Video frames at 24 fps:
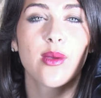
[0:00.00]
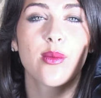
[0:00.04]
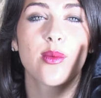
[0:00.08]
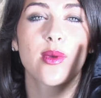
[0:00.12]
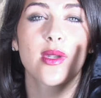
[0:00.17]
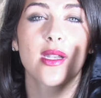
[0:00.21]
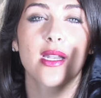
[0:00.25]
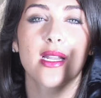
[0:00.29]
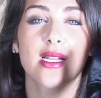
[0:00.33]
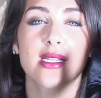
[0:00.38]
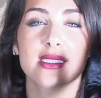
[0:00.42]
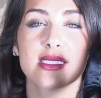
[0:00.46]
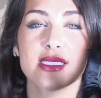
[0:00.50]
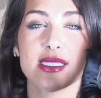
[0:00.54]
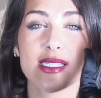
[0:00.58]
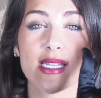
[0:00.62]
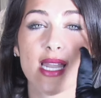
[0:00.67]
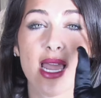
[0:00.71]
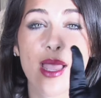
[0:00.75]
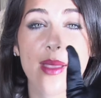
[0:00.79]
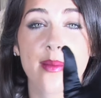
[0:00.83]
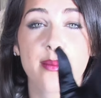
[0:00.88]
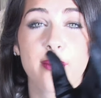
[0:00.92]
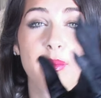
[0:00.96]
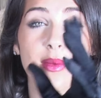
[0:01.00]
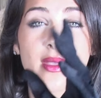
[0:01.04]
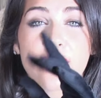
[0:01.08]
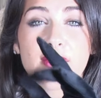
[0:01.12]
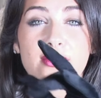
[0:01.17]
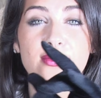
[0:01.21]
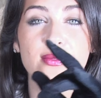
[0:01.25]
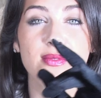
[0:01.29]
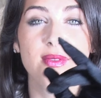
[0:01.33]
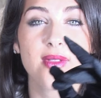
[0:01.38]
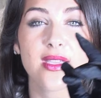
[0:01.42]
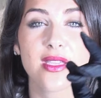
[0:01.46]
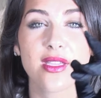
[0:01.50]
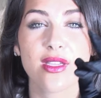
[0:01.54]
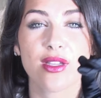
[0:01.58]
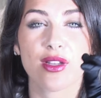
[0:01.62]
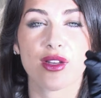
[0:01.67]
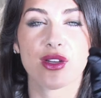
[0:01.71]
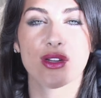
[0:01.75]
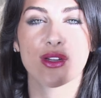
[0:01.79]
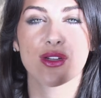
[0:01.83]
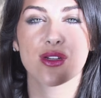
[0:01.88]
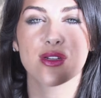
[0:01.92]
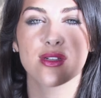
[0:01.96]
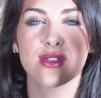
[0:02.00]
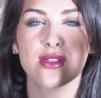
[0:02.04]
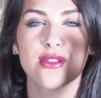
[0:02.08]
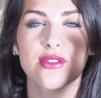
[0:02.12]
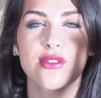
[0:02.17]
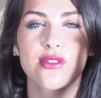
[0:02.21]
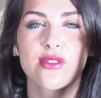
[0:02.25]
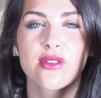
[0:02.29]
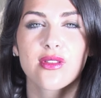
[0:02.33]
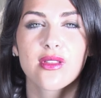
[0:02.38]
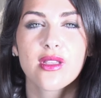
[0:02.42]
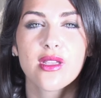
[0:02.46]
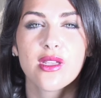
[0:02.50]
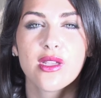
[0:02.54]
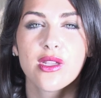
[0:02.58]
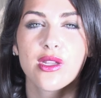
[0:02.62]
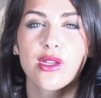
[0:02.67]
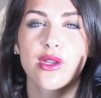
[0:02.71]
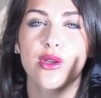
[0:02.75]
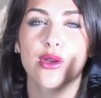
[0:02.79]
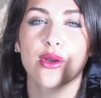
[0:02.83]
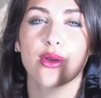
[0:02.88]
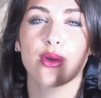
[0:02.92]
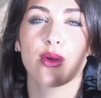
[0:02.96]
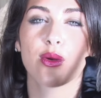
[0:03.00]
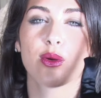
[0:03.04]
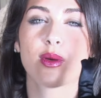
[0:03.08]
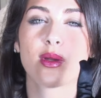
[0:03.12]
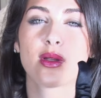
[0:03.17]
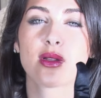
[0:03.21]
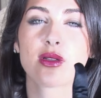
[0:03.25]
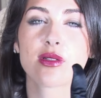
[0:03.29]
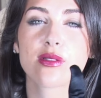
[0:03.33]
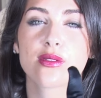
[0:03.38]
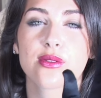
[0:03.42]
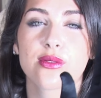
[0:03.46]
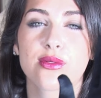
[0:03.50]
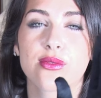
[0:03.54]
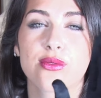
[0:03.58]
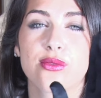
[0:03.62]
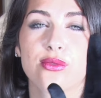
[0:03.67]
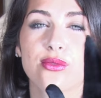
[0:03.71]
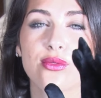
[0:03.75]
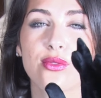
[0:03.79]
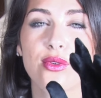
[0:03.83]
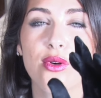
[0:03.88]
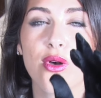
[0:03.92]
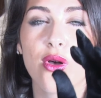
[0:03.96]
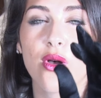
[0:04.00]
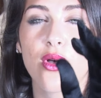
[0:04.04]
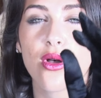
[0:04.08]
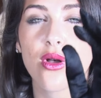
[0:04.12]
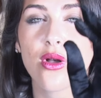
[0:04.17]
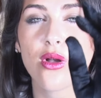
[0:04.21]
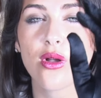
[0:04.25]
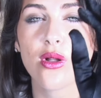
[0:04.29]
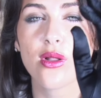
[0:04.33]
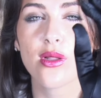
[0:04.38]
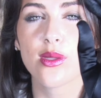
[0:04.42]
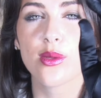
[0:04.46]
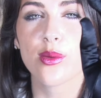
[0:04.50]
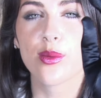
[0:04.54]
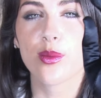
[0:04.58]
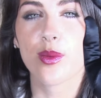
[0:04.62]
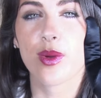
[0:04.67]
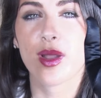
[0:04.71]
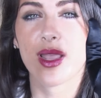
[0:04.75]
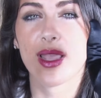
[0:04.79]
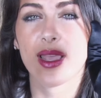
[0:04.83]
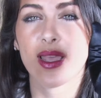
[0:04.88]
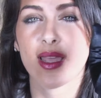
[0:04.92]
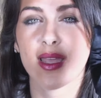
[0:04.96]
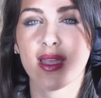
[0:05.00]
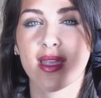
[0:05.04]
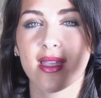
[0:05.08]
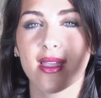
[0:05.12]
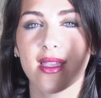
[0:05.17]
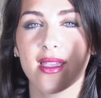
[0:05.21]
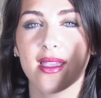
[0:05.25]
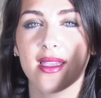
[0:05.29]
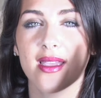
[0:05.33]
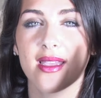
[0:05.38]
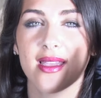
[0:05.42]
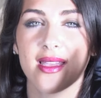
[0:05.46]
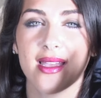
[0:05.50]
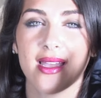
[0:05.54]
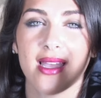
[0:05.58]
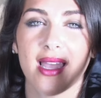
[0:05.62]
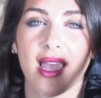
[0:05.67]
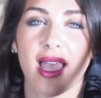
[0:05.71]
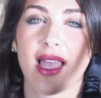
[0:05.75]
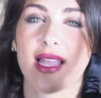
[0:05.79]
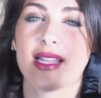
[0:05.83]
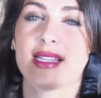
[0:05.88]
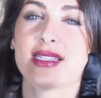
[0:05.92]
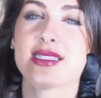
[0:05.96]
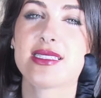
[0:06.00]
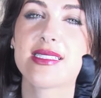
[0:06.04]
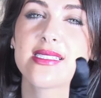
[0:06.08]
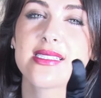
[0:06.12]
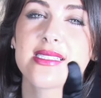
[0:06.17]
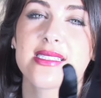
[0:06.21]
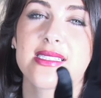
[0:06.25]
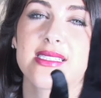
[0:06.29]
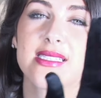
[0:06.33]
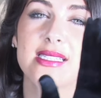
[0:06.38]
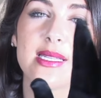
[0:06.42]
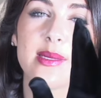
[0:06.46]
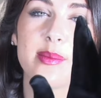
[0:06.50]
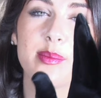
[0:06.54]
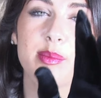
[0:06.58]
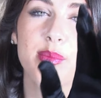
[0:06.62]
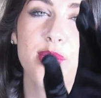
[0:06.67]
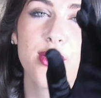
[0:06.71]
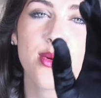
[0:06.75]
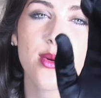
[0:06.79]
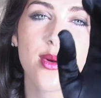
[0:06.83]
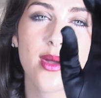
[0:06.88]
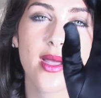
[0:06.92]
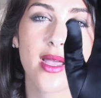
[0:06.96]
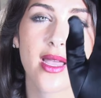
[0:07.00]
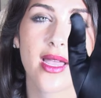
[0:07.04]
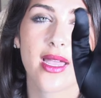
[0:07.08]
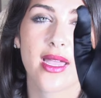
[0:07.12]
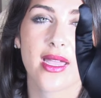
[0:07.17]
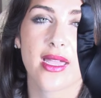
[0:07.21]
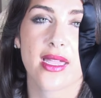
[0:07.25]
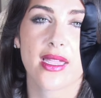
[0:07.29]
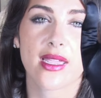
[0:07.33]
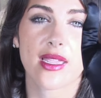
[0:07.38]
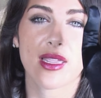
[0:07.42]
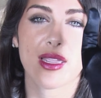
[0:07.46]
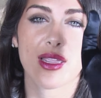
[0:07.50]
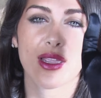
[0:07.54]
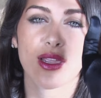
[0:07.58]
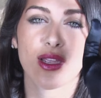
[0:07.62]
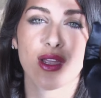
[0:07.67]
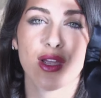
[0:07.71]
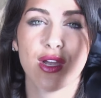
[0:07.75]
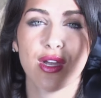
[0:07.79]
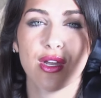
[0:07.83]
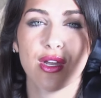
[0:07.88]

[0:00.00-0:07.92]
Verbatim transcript: And when I snap my fingers, you're going to fall away and slip away,